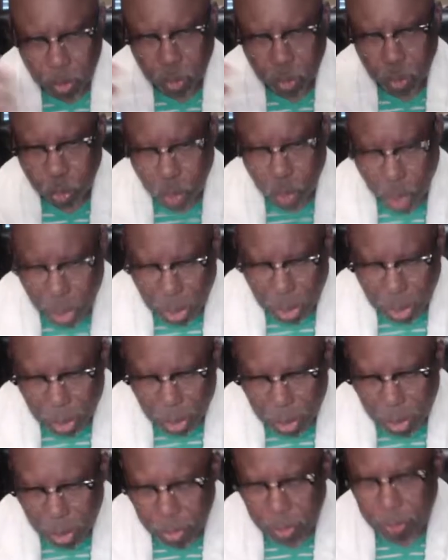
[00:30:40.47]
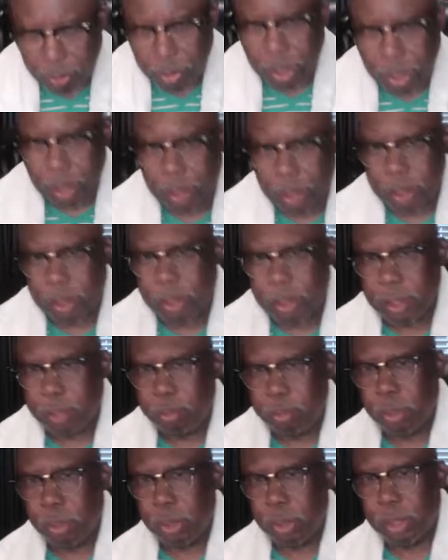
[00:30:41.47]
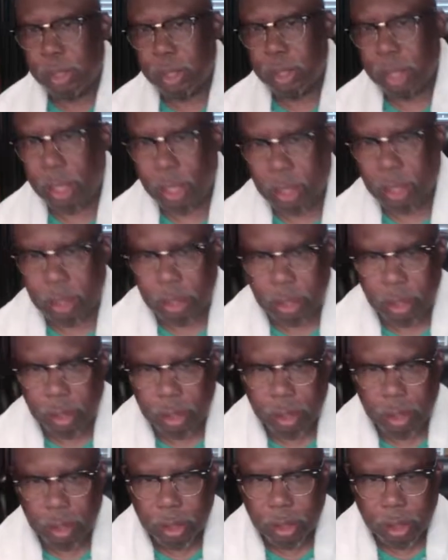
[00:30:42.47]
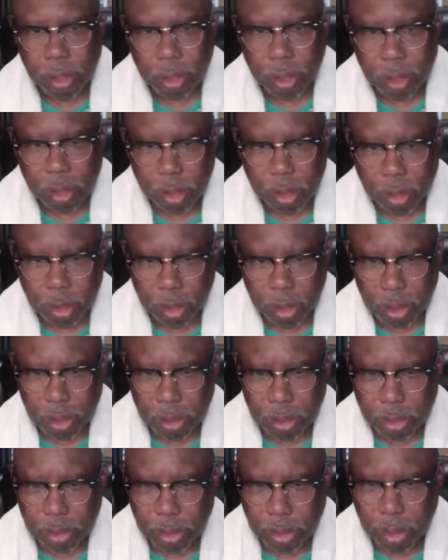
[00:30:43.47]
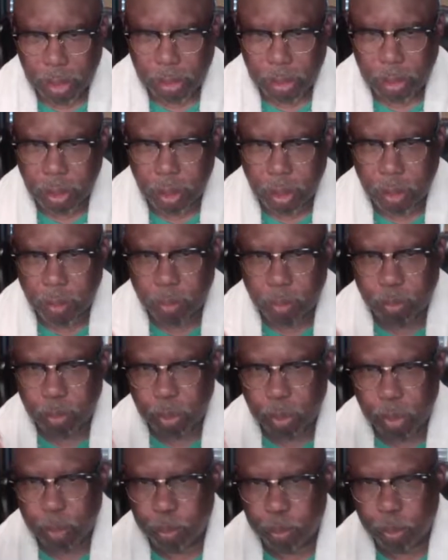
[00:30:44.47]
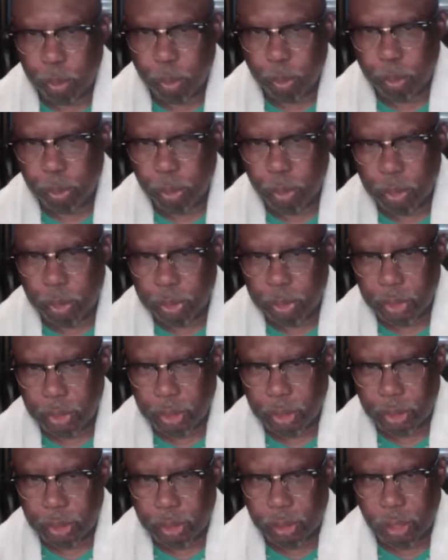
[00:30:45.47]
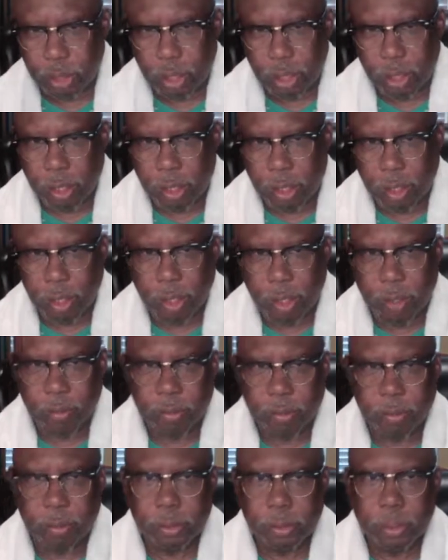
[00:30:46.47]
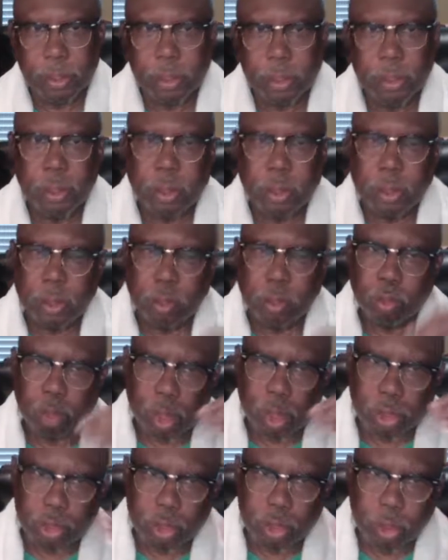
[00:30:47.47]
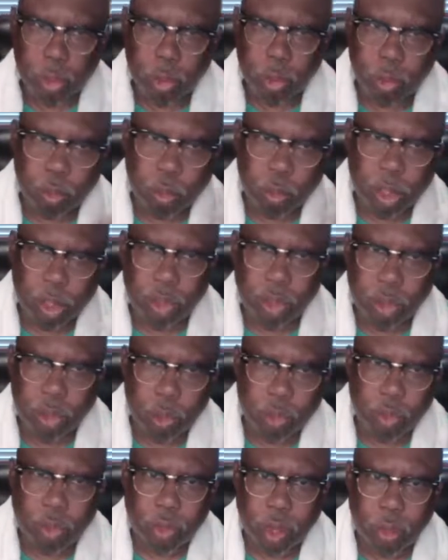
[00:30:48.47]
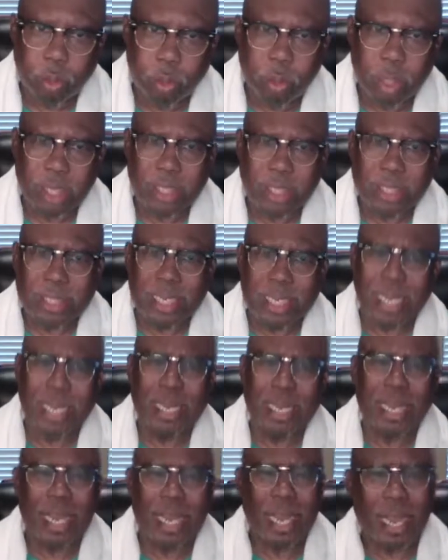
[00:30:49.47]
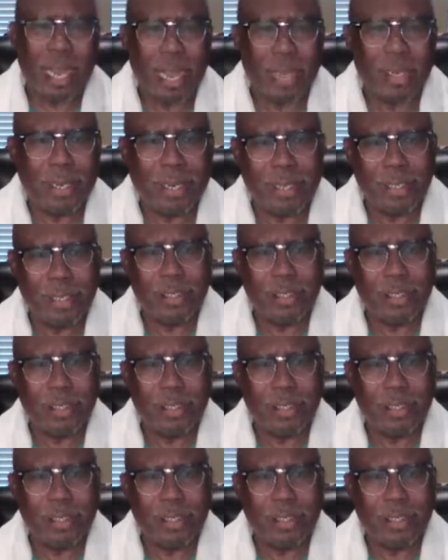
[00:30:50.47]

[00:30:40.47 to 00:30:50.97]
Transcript: wow, why did he put that? He said, uh, persons, uh, uh what you what you uh, what it said? How did it